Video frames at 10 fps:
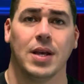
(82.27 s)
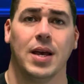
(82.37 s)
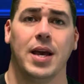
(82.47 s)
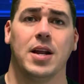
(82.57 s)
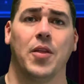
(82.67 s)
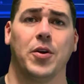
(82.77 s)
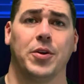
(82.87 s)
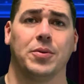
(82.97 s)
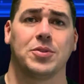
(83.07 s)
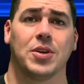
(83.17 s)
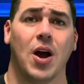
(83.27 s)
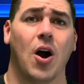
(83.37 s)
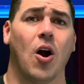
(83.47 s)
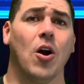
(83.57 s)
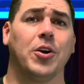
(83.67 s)
In other news,
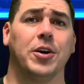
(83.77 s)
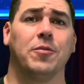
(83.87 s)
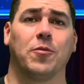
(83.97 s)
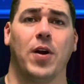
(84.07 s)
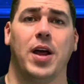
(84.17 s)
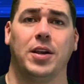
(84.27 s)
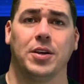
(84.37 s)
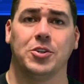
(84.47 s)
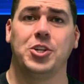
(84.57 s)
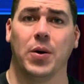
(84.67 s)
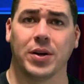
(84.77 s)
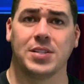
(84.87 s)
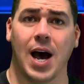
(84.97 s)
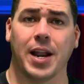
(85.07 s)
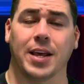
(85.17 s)
our good friend Joe
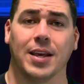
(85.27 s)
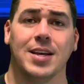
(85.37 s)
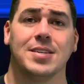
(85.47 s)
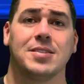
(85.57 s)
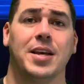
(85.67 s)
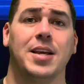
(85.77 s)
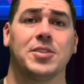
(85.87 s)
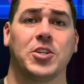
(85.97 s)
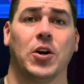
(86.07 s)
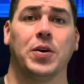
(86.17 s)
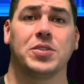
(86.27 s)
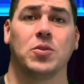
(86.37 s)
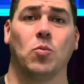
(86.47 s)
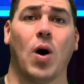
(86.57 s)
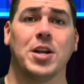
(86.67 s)
Exotic sent his attorneys to
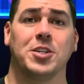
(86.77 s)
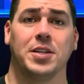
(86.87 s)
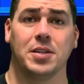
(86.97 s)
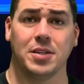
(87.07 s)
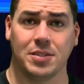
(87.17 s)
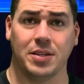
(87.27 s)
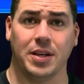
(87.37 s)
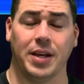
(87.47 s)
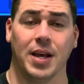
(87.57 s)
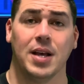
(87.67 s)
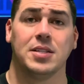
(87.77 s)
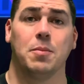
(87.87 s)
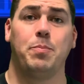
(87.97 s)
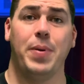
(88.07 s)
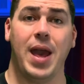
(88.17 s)
Washington, D.C. to
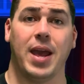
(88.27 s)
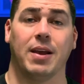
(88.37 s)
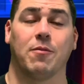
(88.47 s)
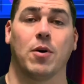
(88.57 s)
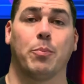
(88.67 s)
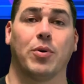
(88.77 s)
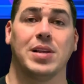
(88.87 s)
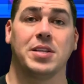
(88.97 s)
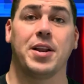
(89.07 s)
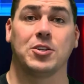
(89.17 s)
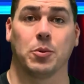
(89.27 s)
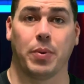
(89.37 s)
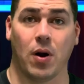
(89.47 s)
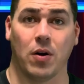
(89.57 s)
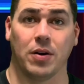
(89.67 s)
beg for a presidential
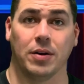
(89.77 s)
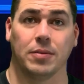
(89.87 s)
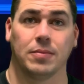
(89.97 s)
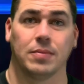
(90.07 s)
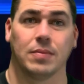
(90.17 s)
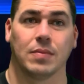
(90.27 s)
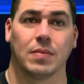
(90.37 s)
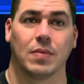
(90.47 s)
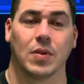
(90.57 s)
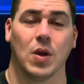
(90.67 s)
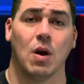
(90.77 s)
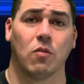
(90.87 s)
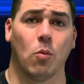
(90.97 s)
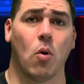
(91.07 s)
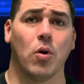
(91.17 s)
pardon. For
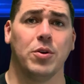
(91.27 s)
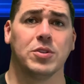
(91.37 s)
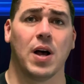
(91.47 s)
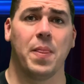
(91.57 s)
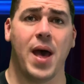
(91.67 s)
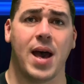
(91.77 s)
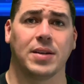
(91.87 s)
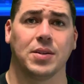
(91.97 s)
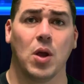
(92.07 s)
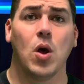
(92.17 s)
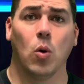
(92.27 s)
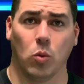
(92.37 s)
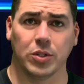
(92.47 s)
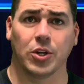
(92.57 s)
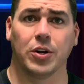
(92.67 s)
more news on that,
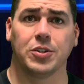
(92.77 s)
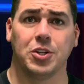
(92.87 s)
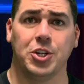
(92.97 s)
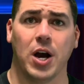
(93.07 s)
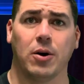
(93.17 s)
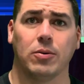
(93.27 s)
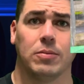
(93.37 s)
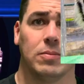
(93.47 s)
we'll turn to Joe.